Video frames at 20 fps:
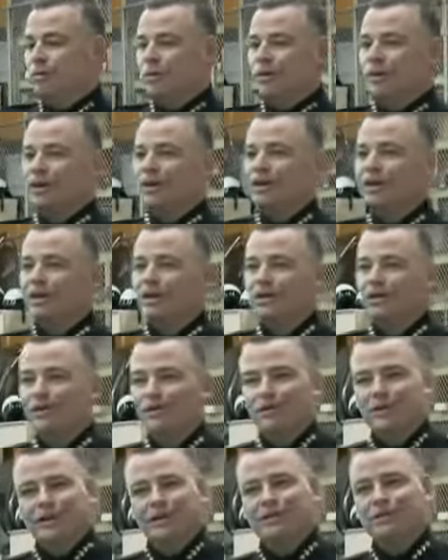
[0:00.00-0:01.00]
working in here,
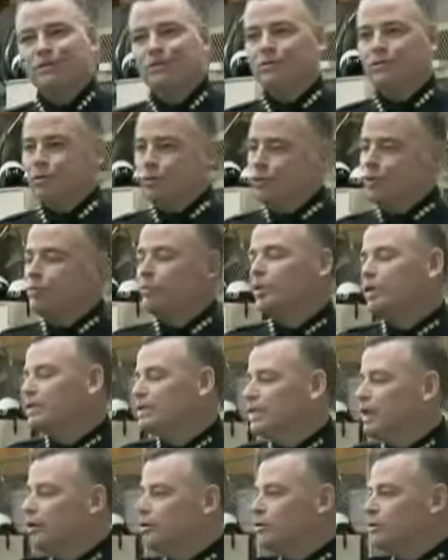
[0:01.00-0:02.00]
you guys do
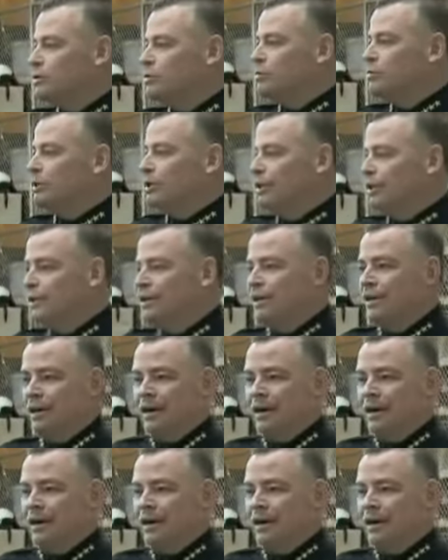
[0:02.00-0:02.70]
40+ hours a week.